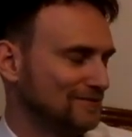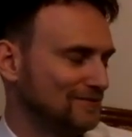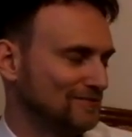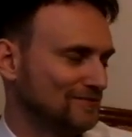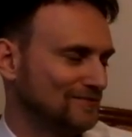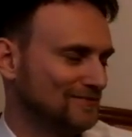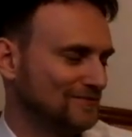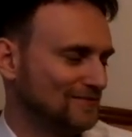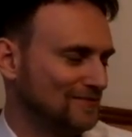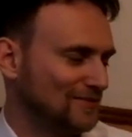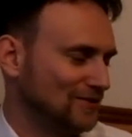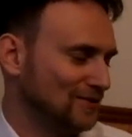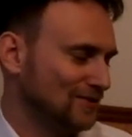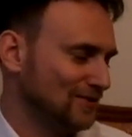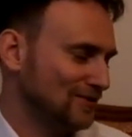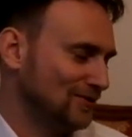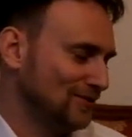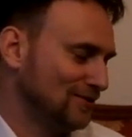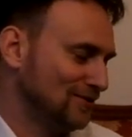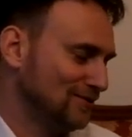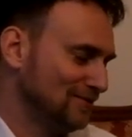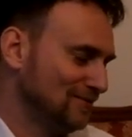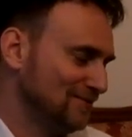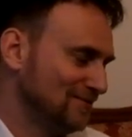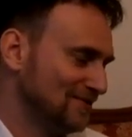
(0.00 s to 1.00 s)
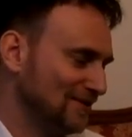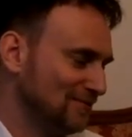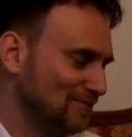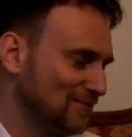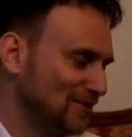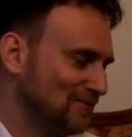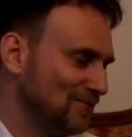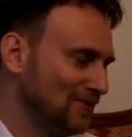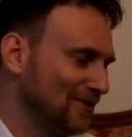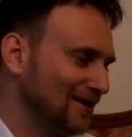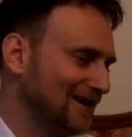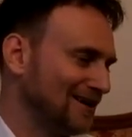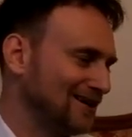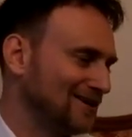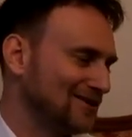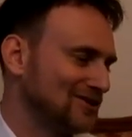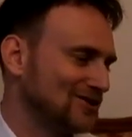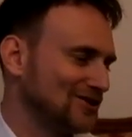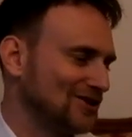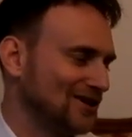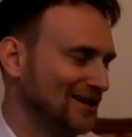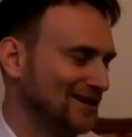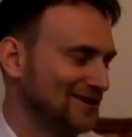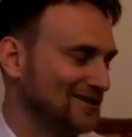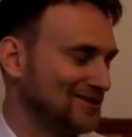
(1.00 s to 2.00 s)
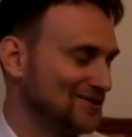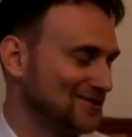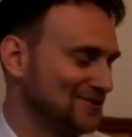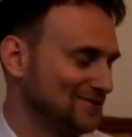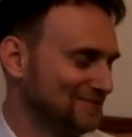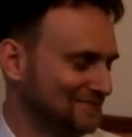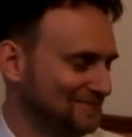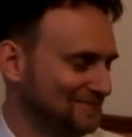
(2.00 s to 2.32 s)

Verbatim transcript: It's, you know, some people like a challenge.